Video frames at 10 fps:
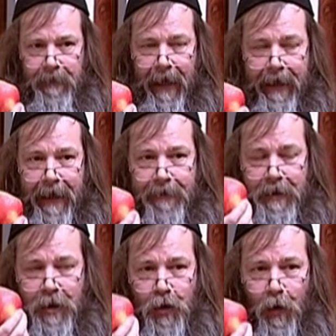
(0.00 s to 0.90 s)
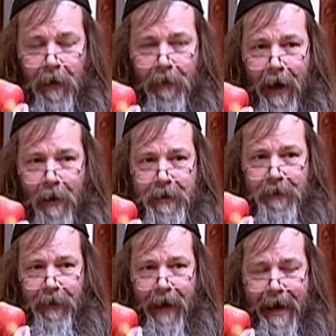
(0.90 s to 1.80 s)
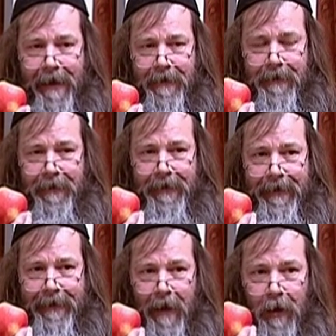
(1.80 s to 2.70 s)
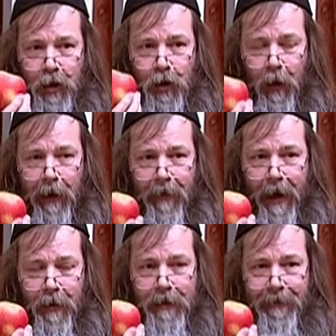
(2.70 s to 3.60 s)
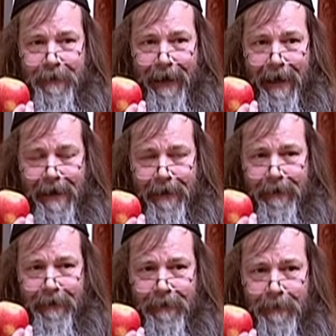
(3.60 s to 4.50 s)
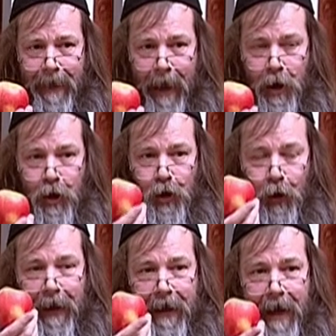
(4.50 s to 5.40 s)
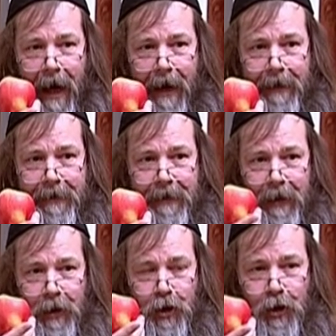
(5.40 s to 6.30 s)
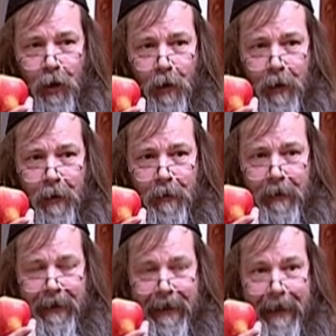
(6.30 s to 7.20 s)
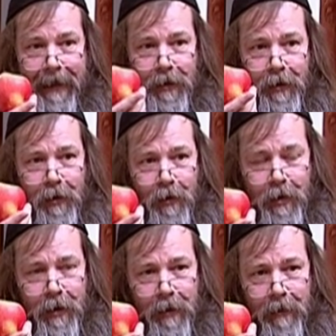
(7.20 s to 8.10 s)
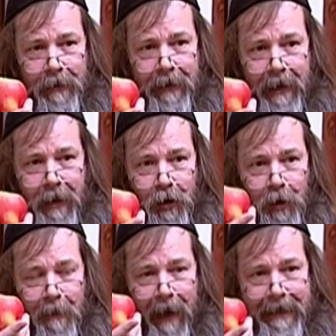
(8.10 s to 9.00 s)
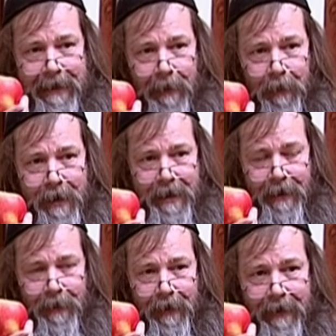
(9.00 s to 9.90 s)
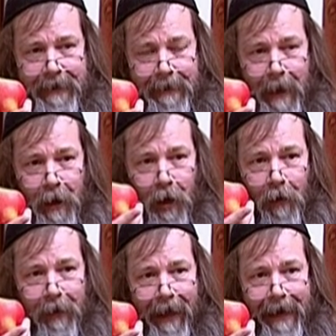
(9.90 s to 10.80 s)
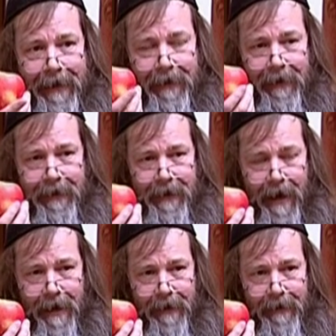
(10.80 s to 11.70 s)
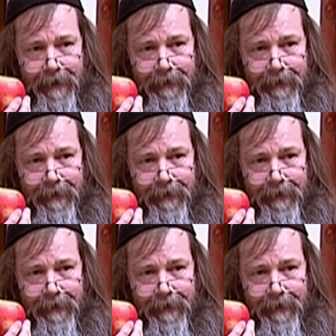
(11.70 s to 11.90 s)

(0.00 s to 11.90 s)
That gives us 12 hours of light, 12 hours of dark, so that God can show you, introduce you to the basic principles of light and dark.